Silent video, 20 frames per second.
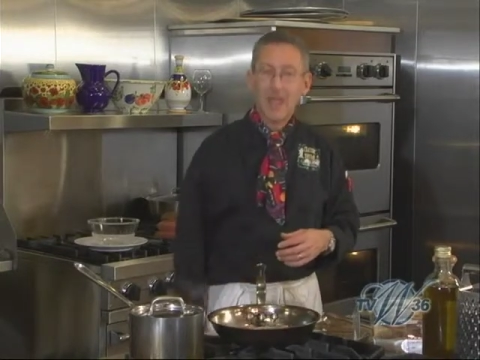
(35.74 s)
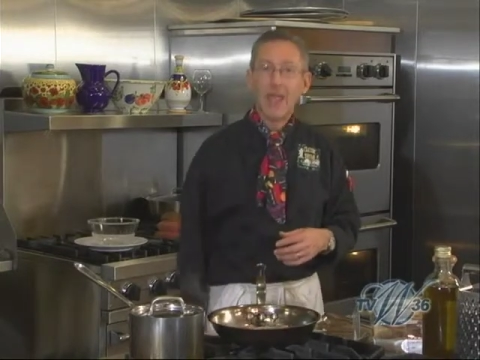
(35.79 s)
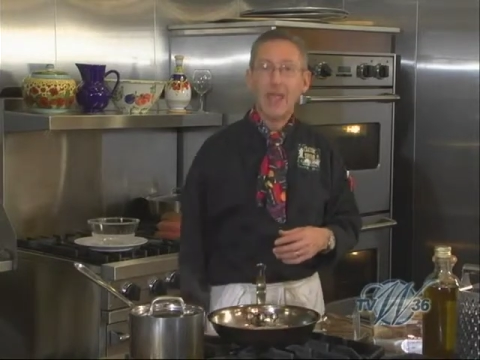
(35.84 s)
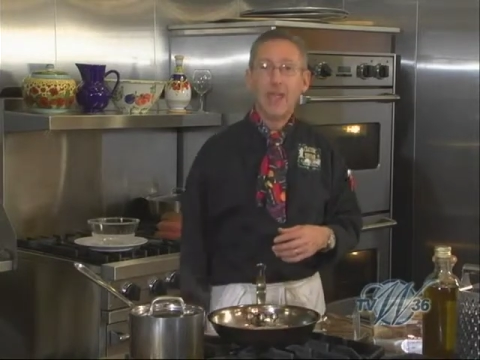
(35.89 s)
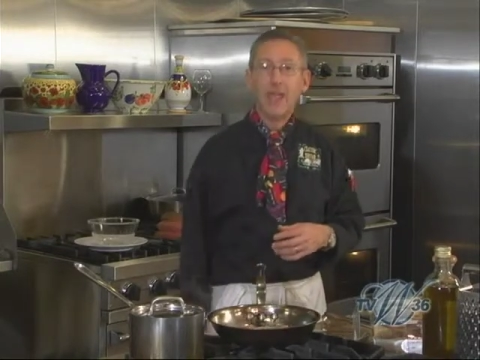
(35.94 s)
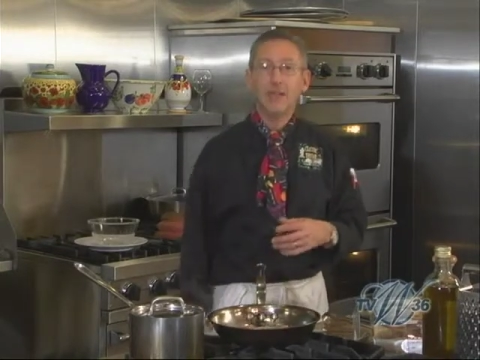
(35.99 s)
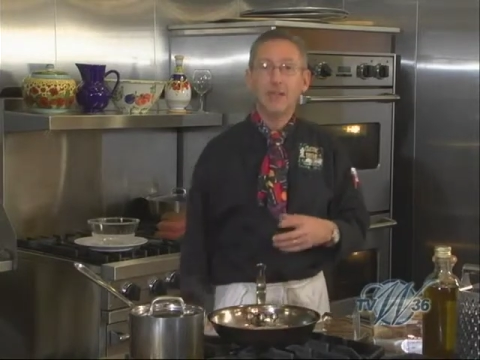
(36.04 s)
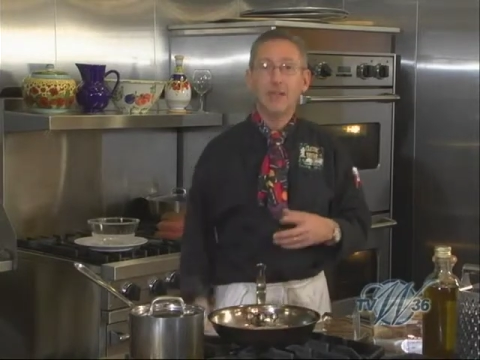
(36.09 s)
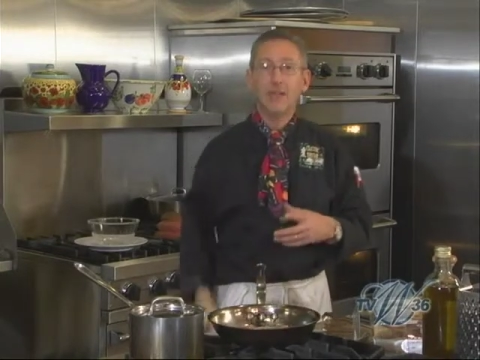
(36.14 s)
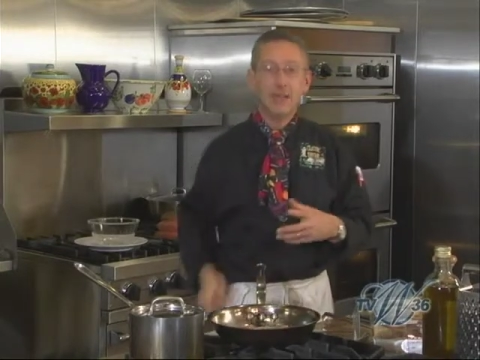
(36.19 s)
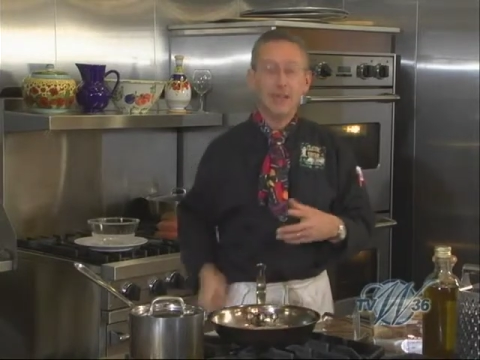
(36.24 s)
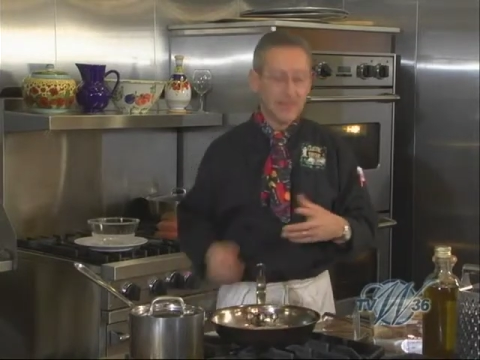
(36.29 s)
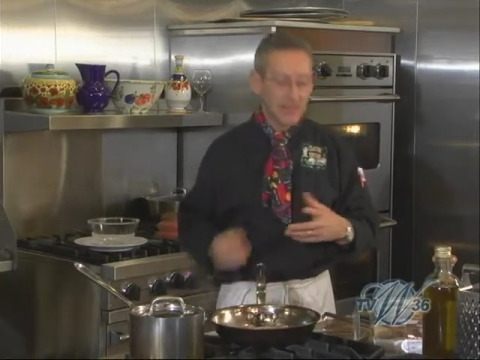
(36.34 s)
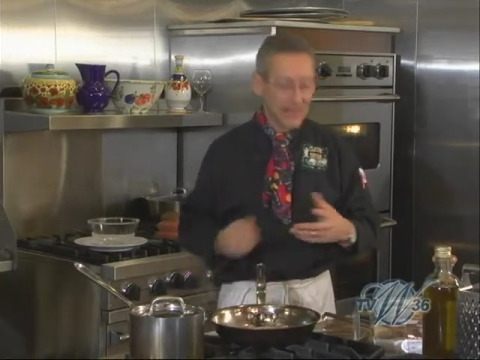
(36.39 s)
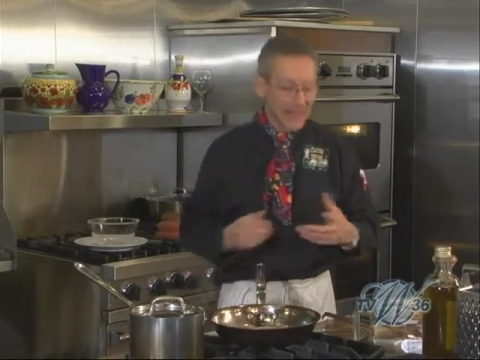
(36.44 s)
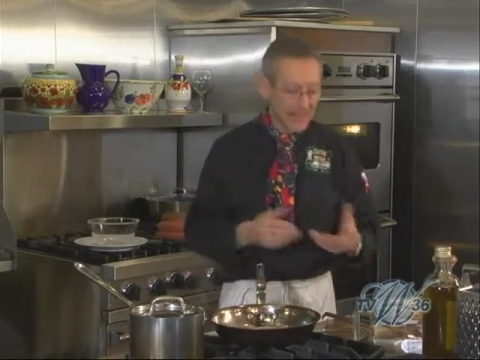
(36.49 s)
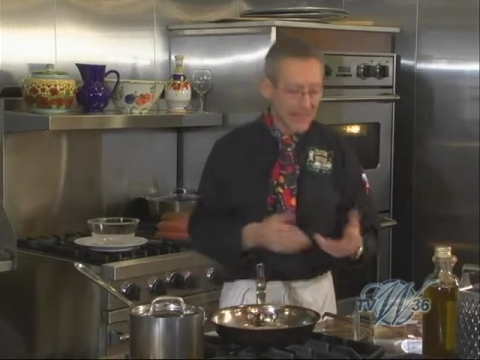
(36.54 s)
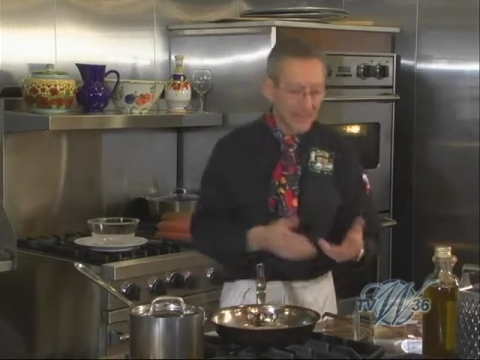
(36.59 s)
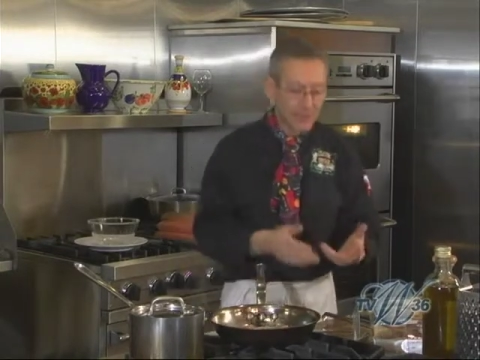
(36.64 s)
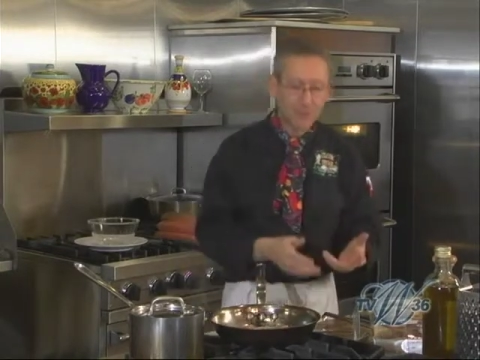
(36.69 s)
and
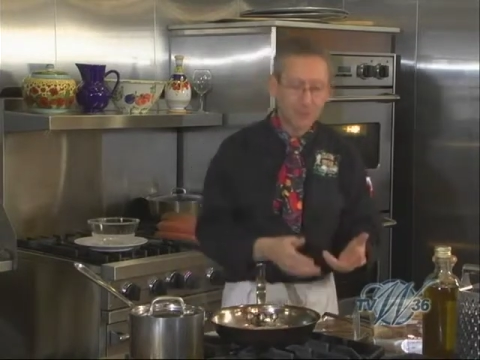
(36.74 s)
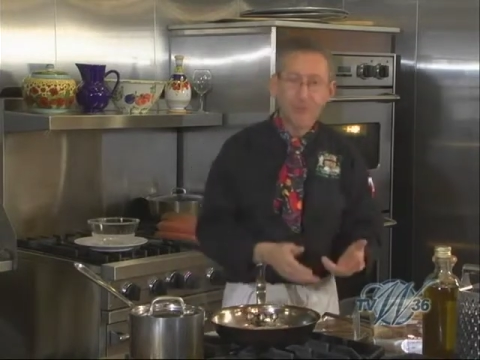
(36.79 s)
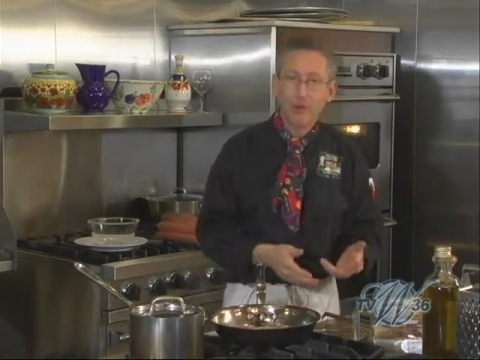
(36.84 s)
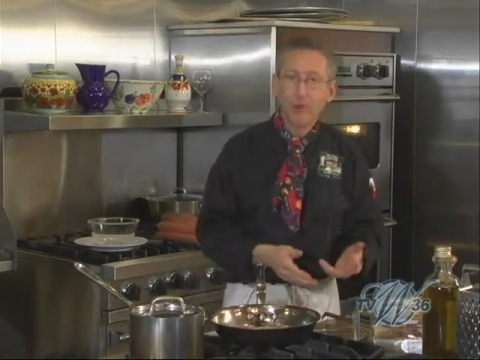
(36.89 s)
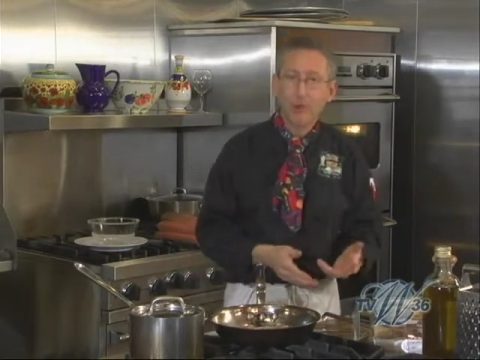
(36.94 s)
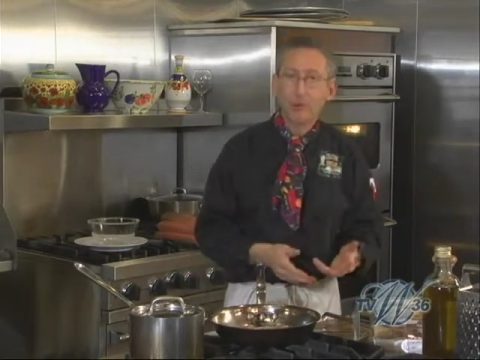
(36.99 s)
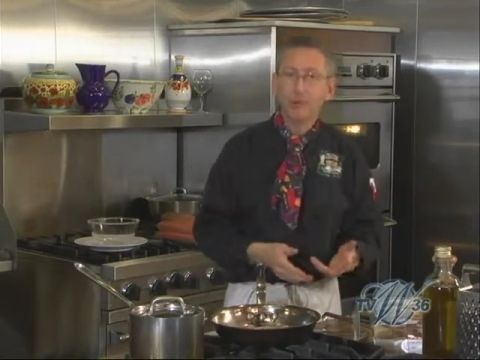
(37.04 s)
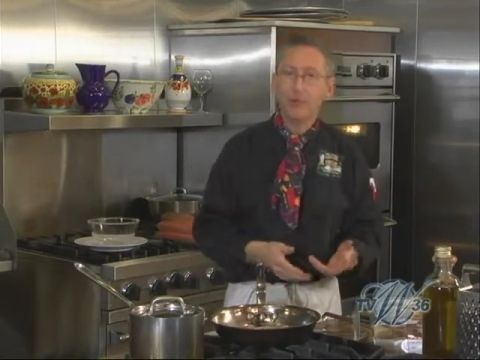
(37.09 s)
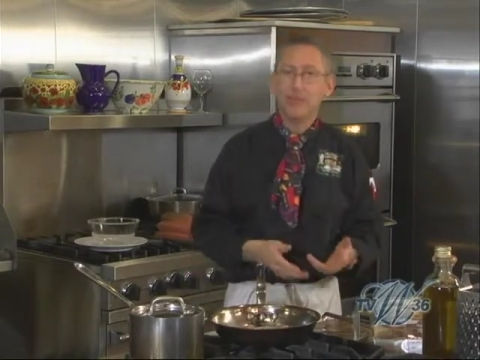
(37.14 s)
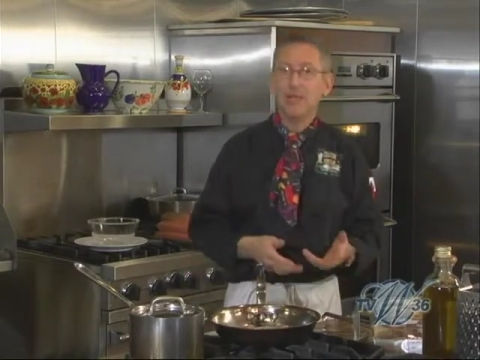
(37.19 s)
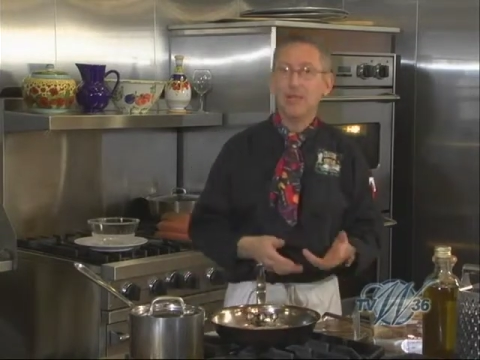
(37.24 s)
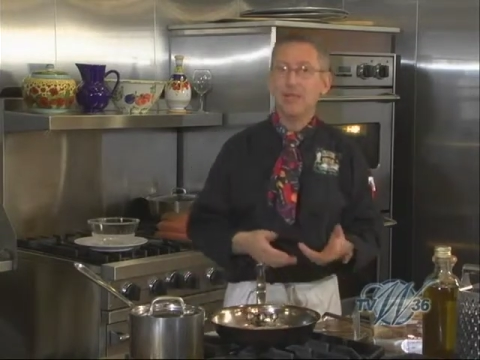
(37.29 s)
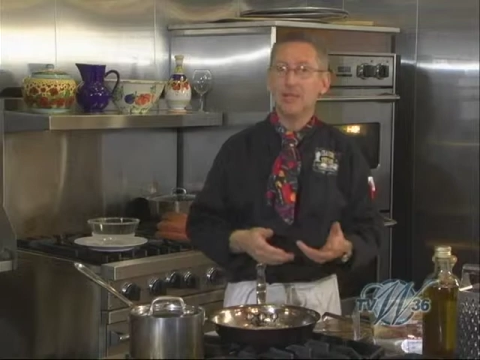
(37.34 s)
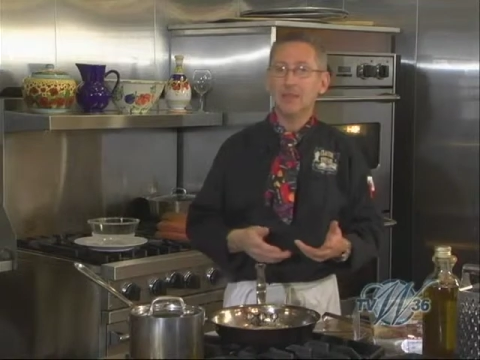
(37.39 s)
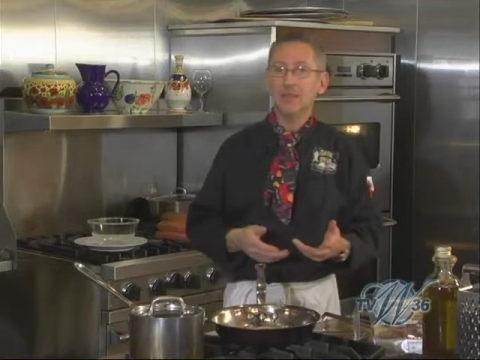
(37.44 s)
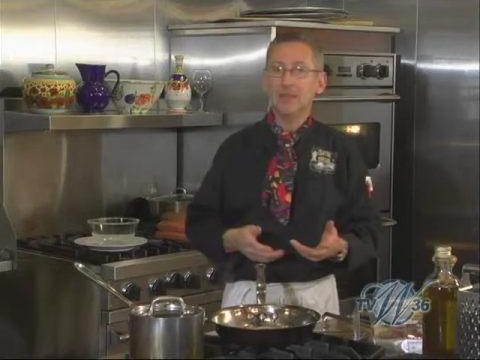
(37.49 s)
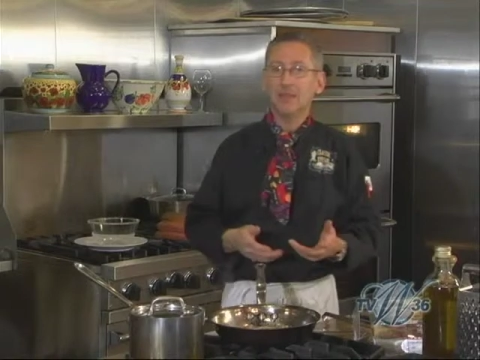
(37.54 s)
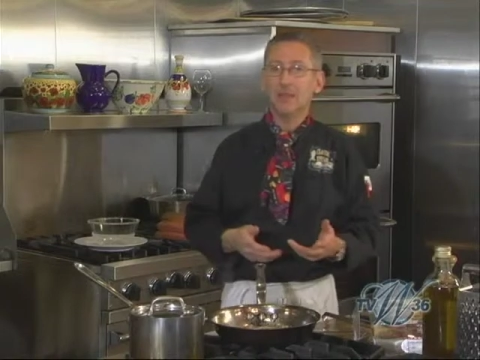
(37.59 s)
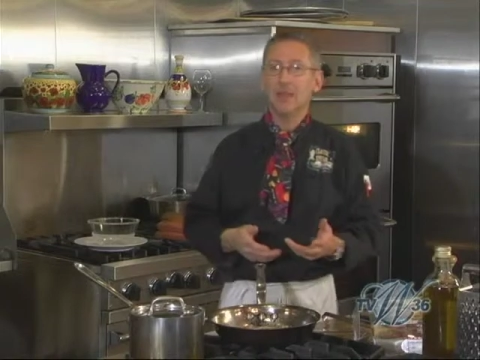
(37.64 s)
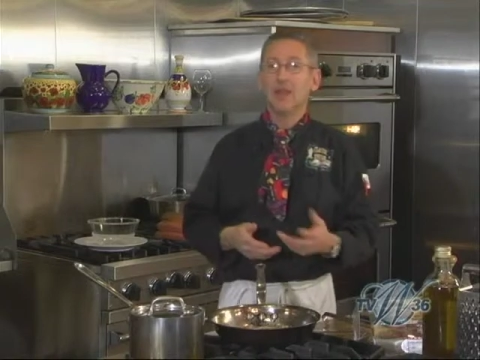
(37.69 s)
it adds
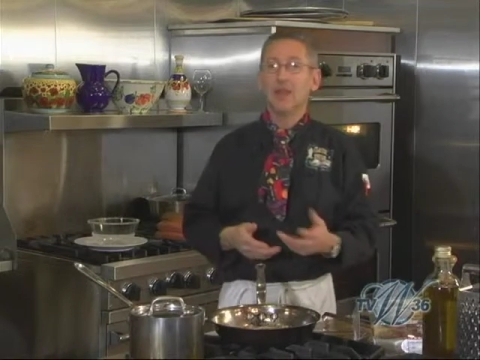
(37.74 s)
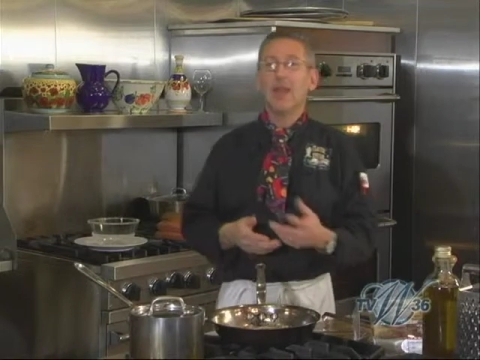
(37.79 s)
protein,